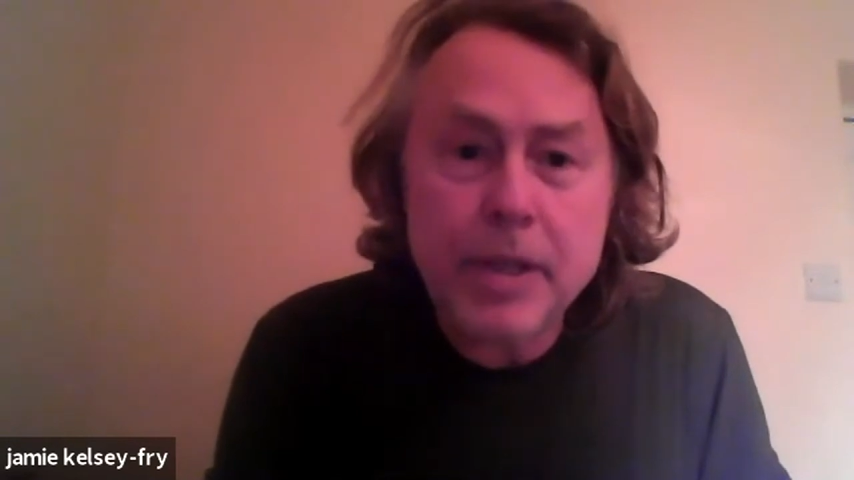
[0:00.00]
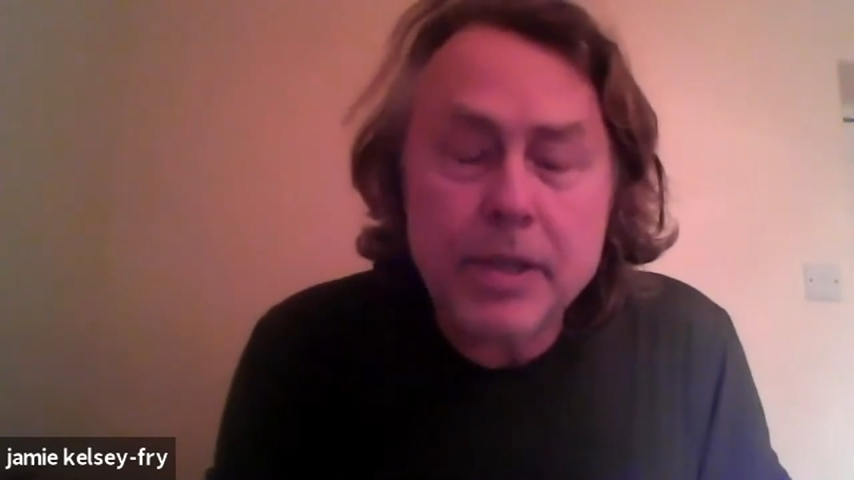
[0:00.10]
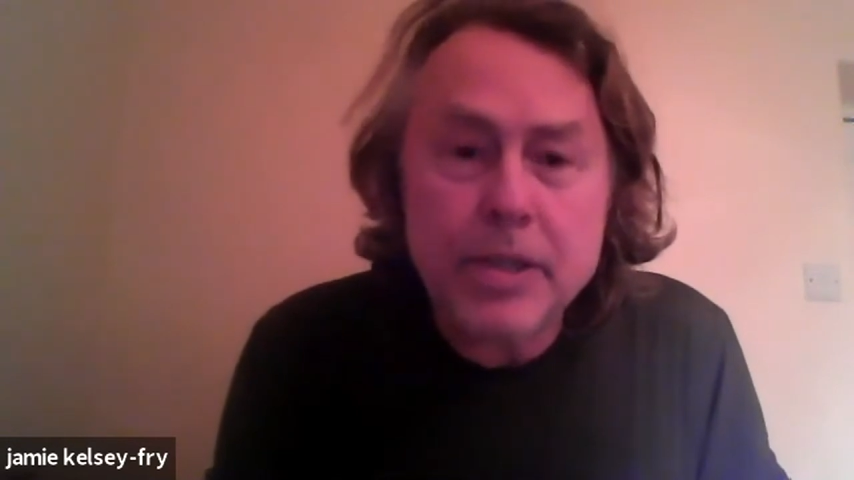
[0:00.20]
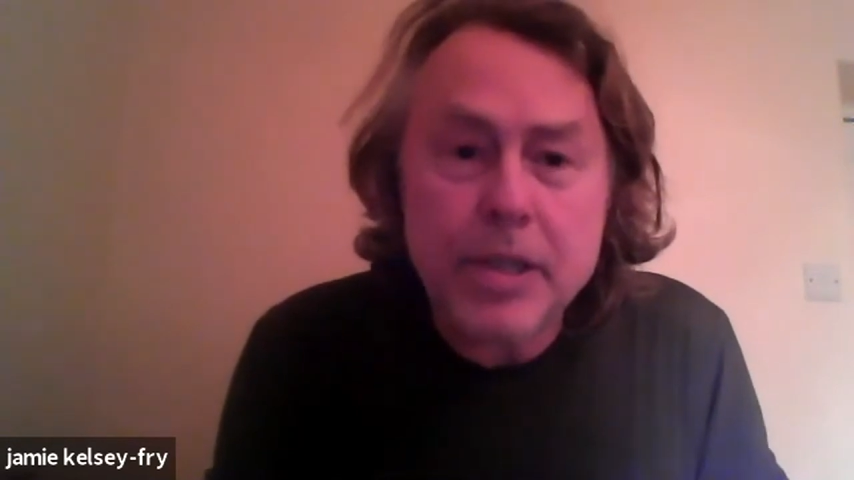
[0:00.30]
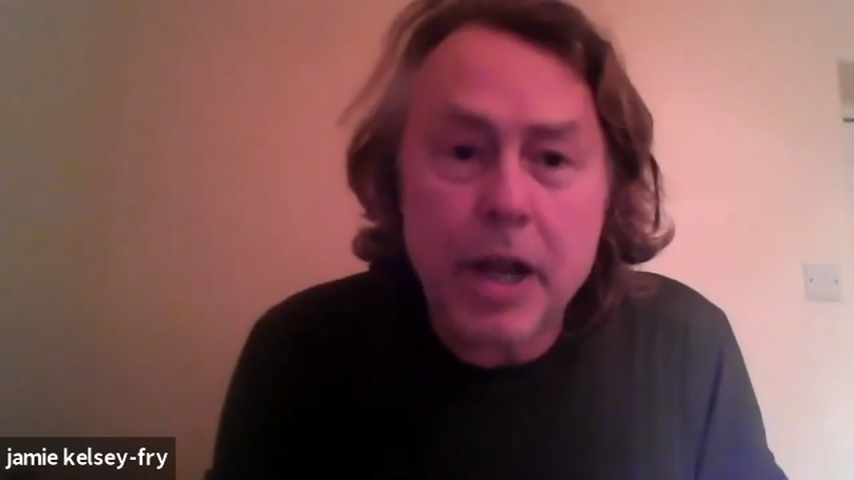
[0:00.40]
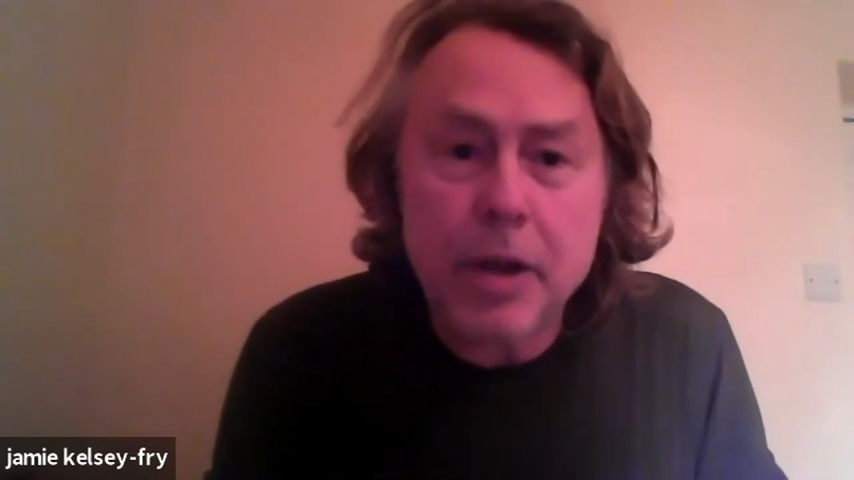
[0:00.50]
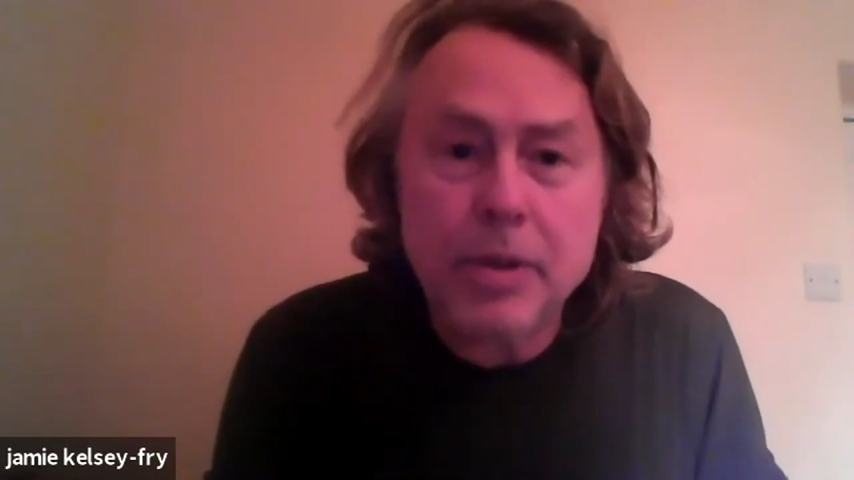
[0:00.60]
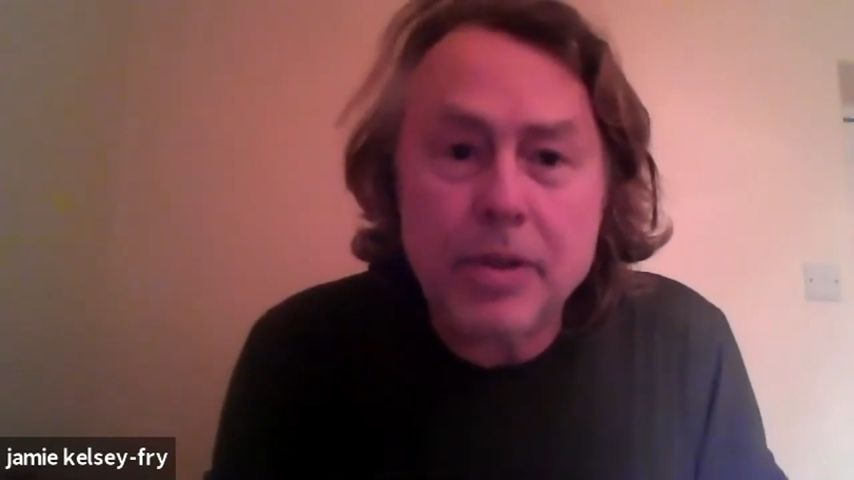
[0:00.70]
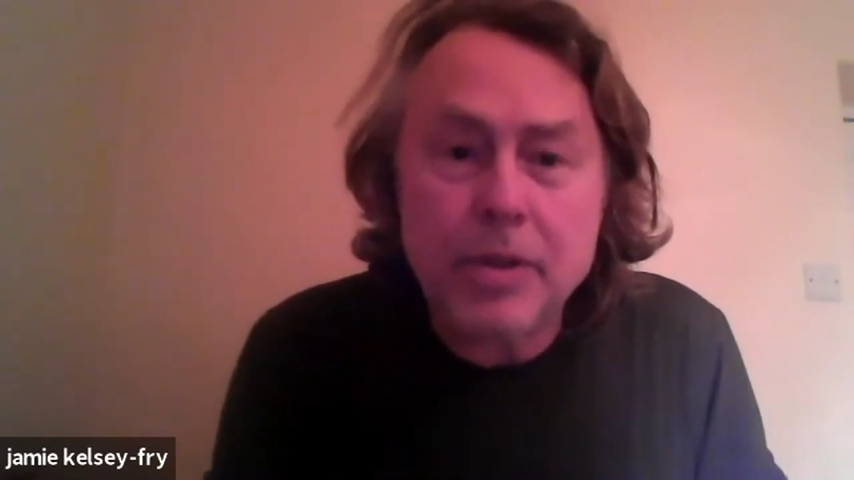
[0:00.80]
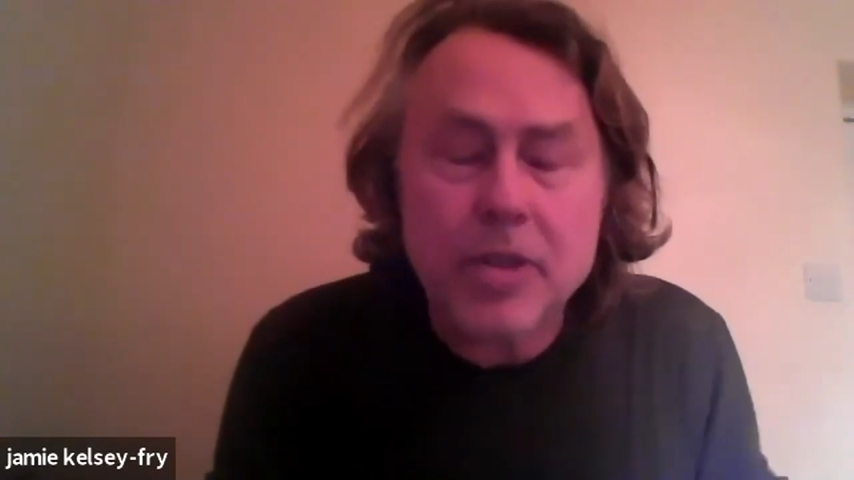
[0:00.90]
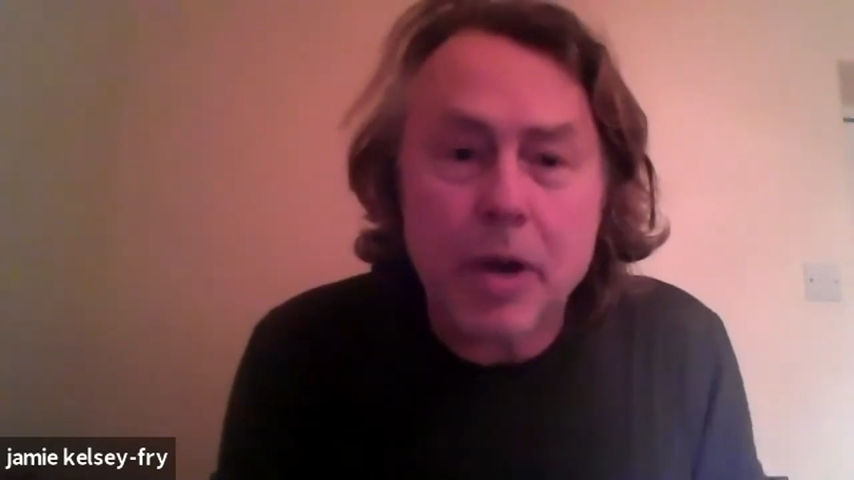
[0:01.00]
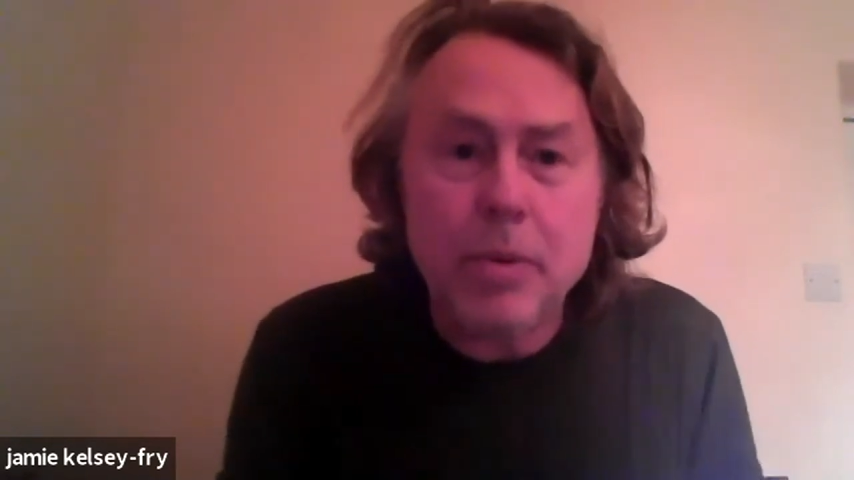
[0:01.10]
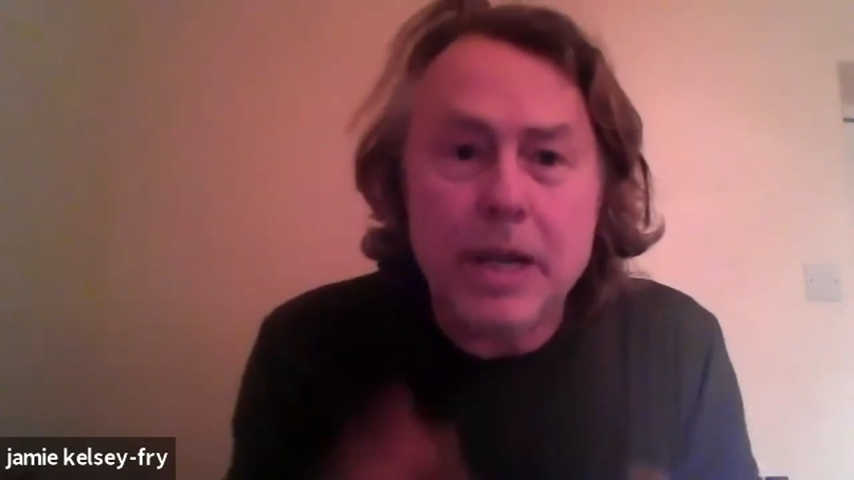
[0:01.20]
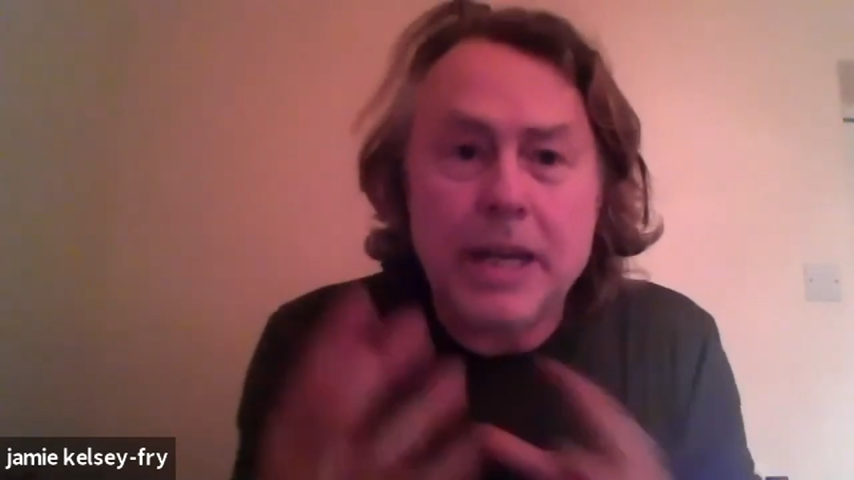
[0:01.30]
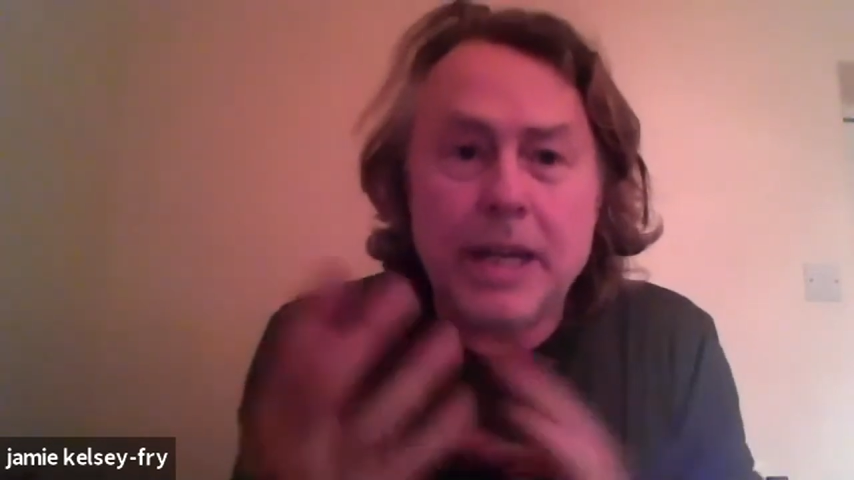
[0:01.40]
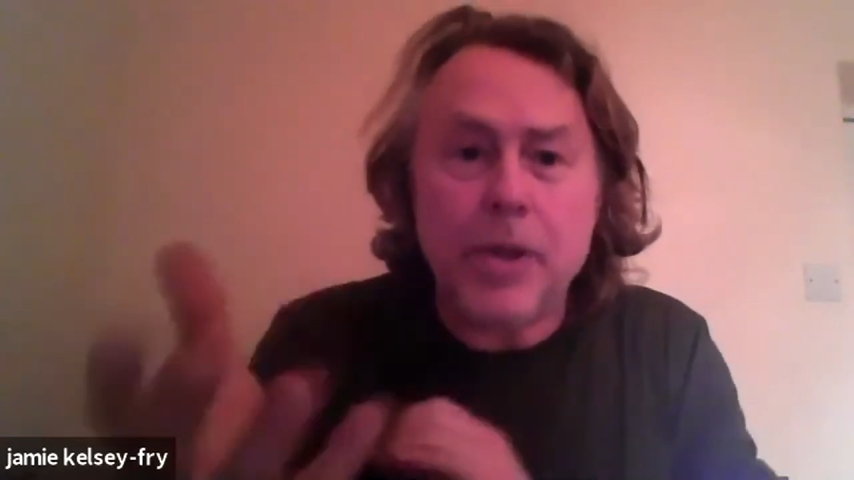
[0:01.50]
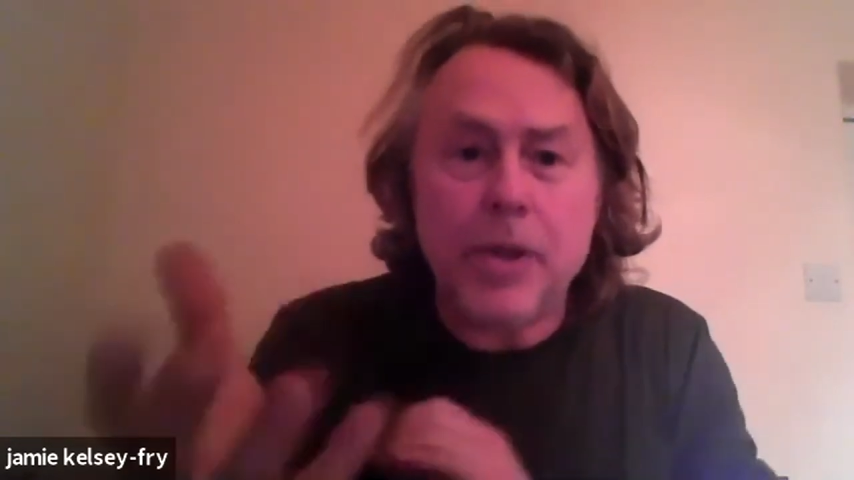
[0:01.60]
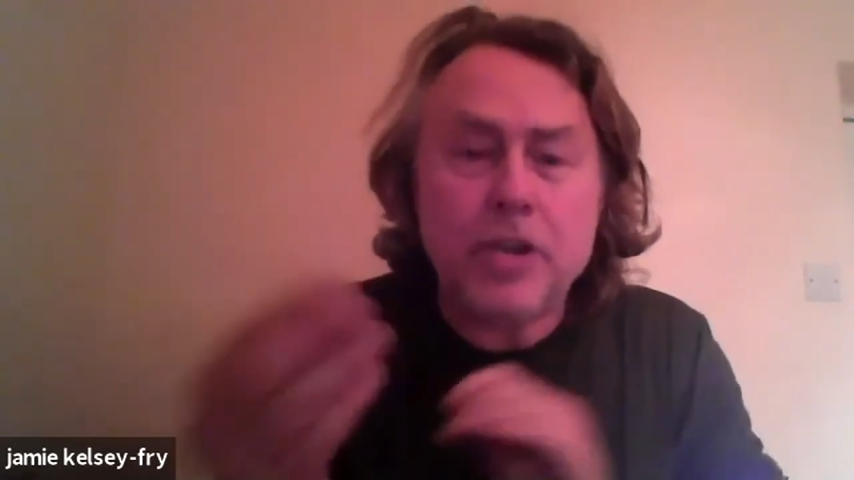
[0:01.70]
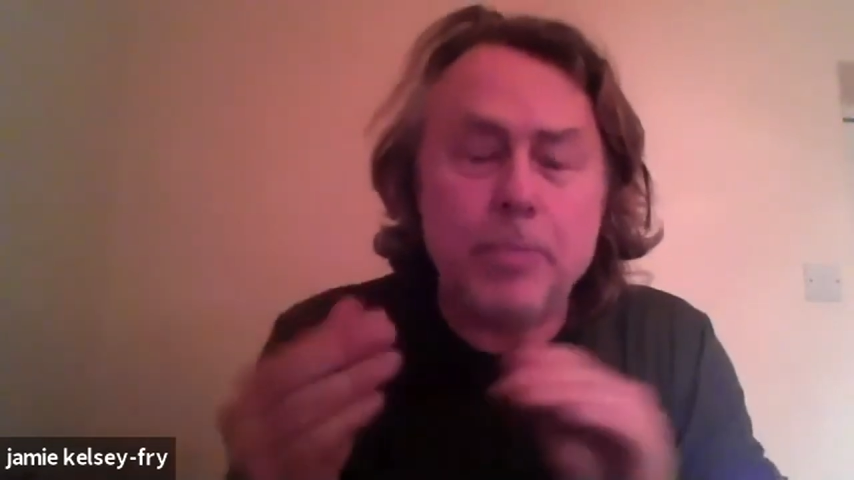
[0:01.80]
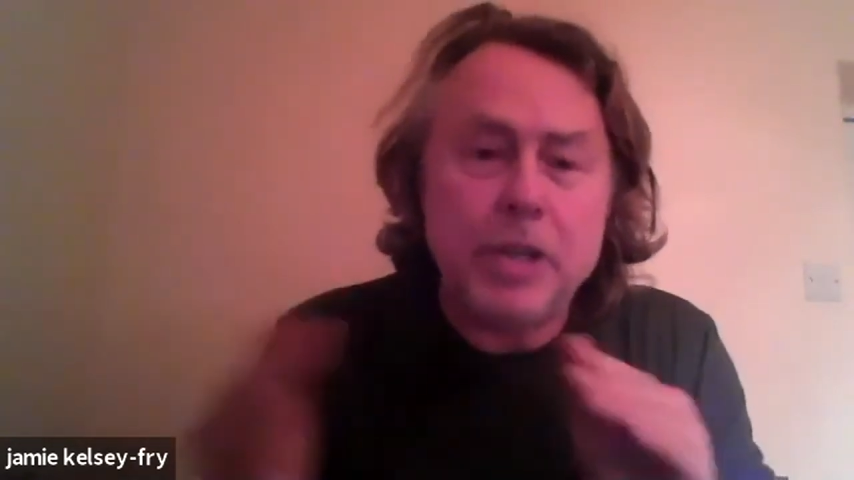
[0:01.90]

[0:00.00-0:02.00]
So really what they should